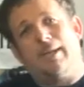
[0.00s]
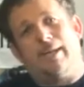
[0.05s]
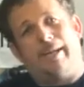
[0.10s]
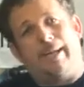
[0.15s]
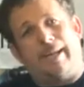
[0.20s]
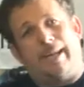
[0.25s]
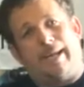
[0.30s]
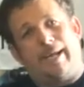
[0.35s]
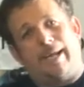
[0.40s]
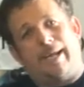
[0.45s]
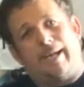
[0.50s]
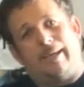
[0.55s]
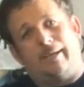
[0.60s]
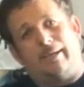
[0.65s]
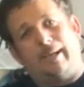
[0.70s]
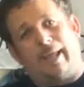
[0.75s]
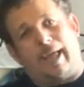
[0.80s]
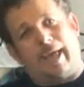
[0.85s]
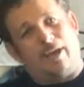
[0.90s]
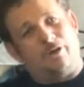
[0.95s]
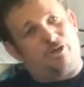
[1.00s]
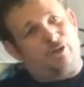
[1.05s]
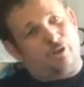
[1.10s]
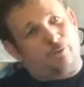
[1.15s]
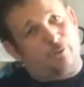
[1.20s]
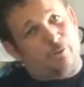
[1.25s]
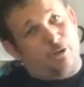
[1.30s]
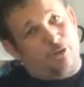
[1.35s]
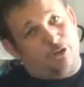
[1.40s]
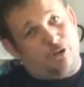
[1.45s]
and as
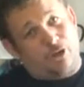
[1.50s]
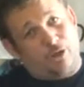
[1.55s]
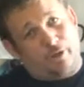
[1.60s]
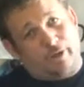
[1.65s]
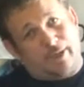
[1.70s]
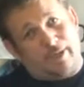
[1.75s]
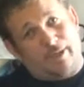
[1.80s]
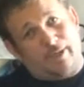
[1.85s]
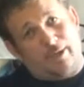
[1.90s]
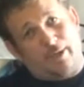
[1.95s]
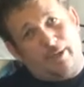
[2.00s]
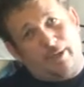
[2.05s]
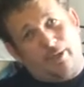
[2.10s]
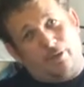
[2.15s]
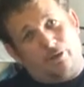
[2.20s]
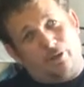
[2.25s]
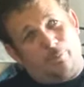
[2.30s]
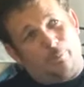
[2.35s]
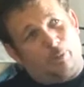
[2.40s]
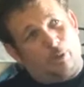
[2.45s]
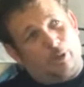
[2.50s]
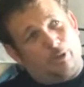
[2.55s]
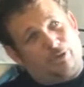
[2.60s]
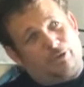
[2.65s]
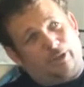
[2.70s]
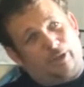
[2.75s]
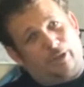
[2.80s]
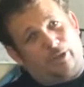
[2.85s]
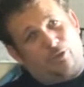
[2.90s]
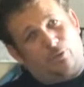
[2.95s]
you're shooting, the bullet's
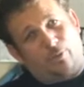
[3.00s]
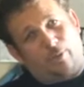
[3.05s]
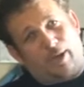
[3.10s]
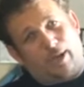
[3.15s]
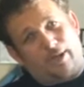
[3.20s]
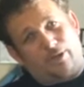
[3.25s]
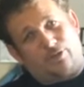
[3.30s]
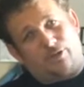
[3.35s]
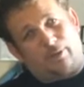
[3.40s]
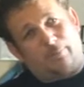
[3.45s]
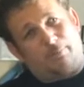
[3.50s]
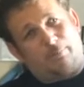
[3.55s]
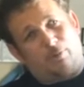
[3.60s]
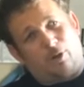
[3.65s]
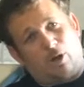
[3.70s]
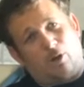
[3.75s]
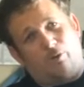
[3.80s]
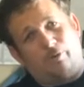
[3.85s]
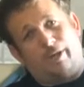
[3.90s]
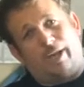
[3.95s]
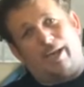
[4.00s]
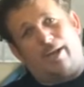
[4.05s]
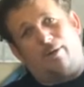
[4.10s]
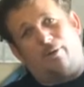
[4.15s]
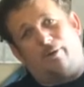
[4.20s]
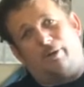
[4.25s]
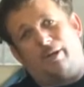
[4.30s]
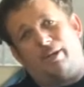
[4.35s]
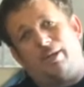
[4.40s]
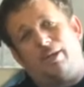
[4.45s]
going to gradually go
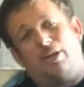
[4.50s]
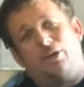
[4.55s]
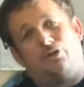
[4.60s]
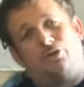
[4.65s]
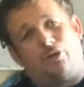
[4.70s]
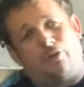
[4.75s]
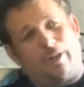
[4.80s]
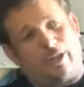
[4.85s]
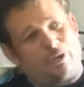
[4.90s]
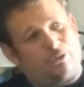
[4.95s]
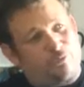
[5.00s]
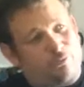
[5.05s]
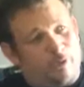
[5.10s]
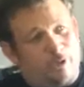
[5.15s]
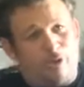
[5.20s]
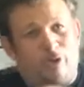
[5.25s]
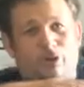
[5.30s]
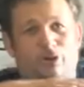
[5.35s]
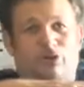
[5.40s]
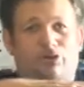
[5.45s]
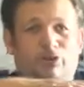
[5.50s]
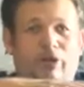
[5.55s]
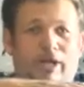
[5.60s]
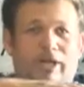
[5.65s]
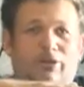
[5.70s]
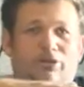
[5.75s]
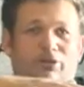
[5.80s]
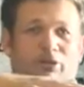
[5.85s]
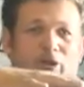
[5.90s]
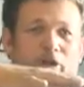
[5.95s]
down. So that's where your
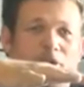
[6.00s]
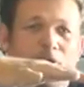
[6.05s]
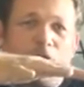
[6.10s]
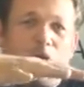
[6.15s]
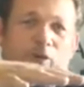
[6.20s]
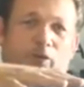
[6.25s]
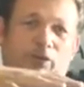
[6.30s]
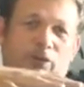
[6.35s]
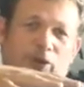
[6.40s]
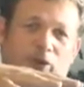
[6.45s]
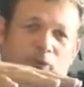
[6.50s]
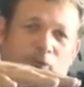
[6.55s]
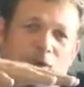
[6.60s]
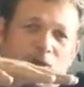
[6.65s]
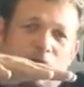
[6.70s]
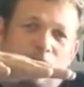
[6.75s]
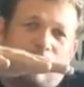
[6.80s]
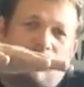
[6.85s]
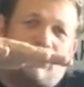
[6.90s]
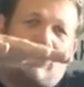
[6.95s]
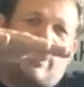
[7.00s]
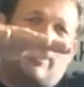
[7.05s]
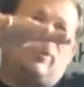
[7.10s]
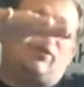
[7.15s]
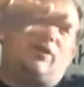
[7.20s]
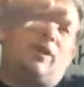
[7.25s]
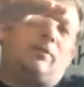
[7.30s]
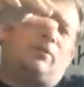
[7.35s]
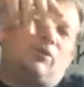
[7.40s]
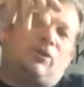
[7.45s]
sights are going to go over. You're going to raise your
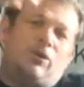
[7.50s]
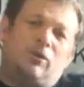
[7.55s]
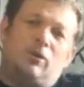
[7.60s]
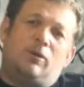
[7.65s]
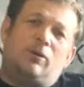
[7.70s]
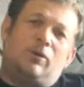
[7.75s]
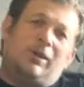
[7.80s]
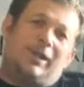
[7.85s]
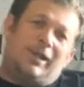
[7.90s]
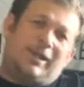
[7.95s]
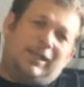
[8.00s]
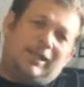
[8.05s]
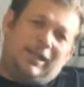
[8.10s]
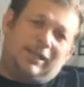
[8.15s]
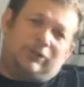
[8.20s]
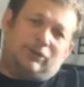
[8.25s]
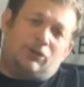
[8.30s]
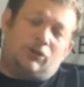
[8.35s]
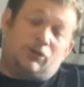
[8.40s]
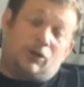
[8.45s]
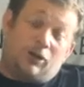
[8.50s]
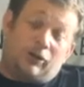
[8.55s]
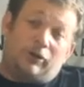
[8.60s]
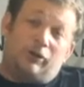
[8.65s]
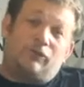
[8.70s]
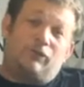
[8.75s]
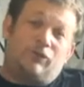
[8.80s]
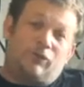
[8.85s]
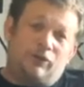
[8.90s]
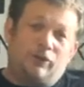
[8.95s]
sights up to hit the
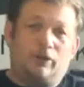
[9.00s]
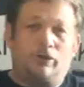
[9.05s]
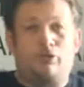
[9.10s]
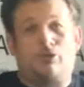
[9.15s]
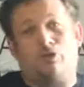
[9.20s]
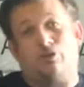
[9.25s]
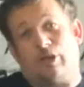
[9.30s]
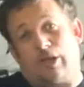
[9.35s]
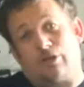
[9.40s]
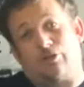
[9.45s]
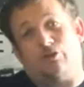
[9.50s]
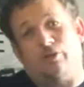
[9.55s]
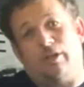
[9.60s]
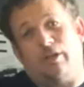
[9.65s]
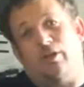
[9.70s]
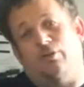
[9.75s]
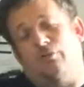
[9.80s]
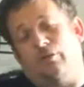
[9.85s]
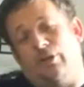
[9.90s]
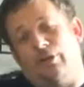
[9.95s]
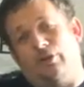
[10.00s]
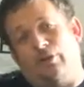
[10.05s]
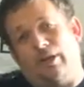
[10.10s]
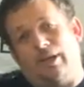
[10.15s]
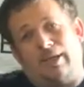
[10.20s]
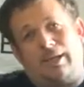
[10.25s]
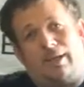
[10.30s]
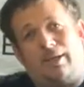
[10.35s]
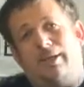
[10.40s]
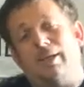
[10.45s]
target for your trajectory of where you're
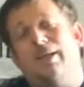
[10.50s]
hitting.